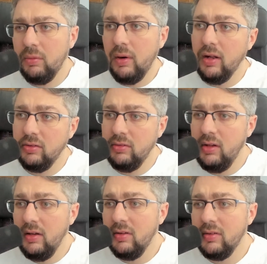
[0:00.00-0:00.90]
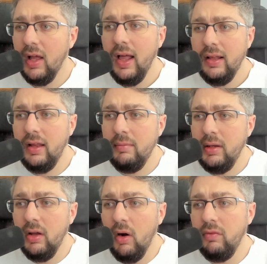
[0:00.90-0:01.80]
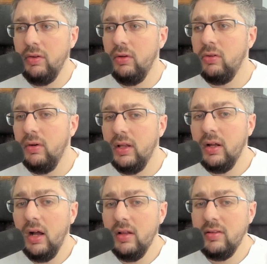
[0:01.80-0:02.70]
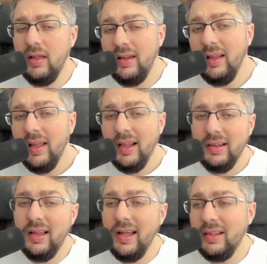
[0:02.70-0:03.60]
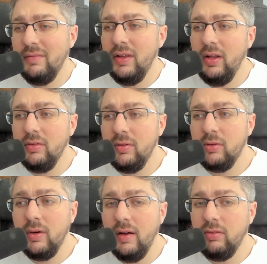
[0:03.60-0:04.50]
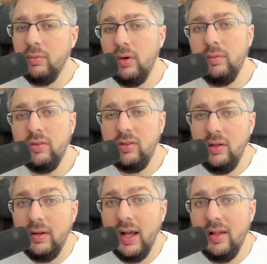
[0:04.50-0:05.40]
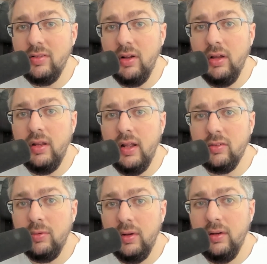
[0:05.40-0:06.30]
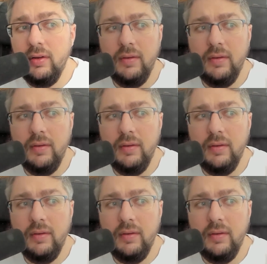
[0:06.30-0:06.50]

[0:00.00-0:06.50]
roster changes, let me know. If you enjoyed the content, like the video, subscribe for more, and we'll see you guys on the next one.